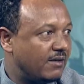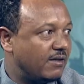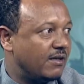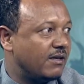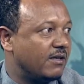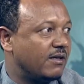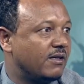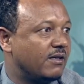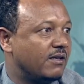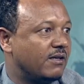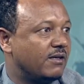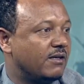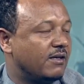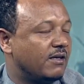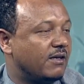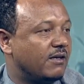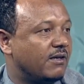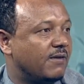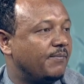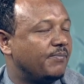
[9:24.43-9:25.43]

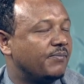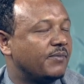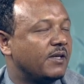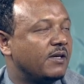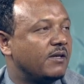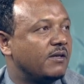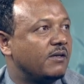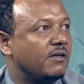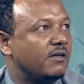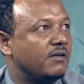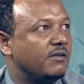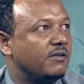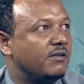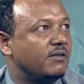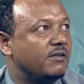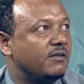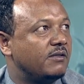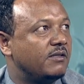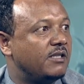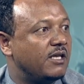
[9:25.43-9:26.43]
There
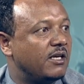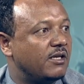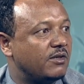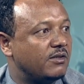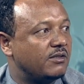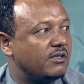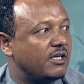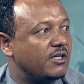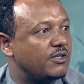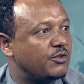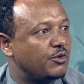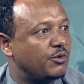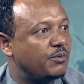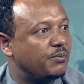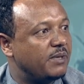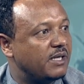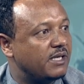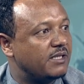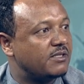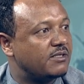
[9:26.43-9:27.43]
should
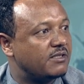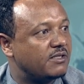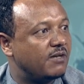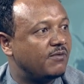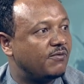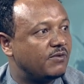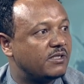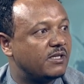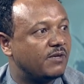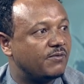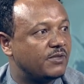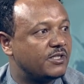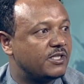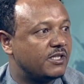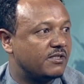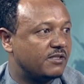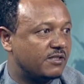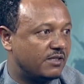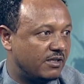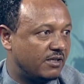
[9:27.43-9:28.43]
be a
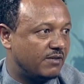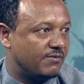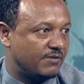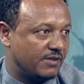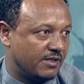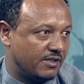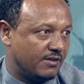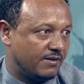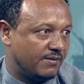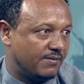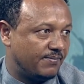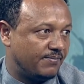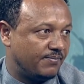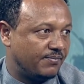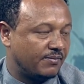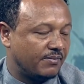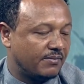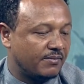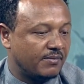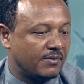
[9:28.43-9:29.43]
self-sufficiency in Africa.
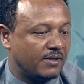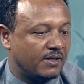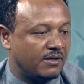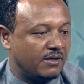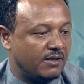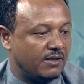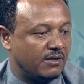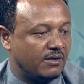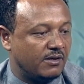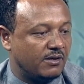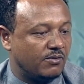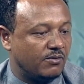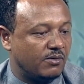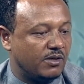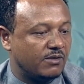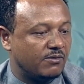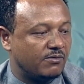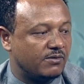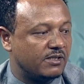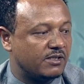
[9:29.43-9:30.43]

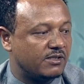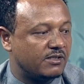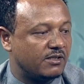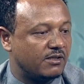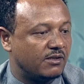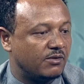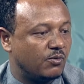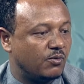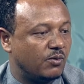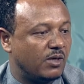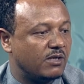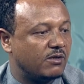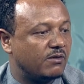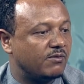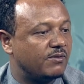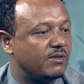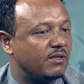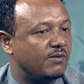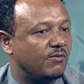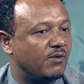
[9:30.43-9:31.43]
One of
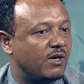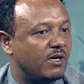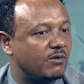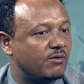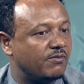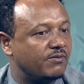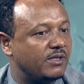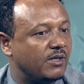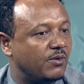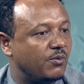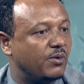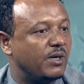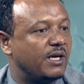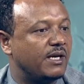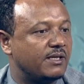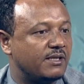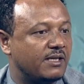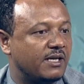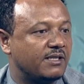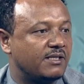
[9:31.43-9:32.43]
the
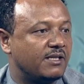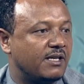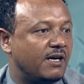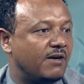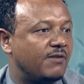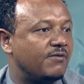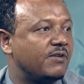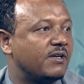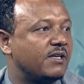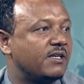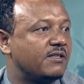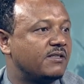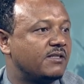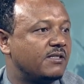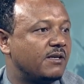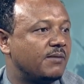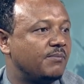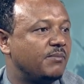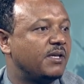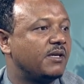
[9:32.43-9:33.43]
way that Africans
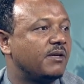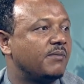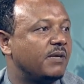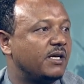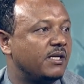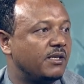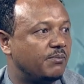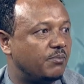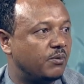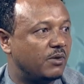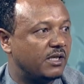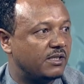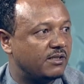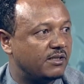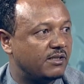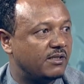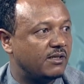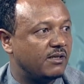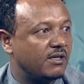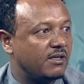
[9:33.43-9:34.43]
are being
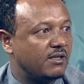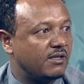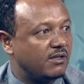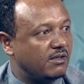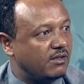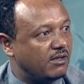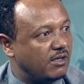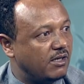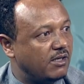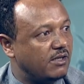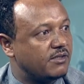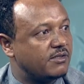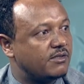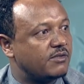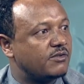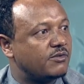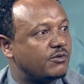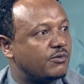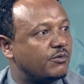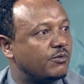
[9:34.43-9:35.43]
manipulated
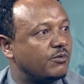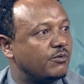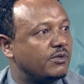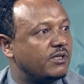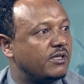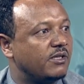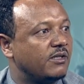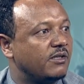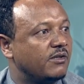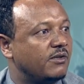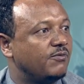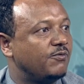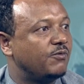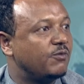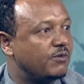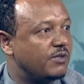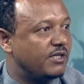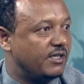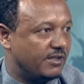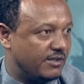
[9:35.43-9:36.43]
is through the
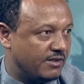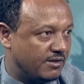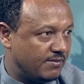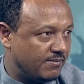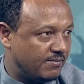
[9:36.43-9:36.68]
food aid.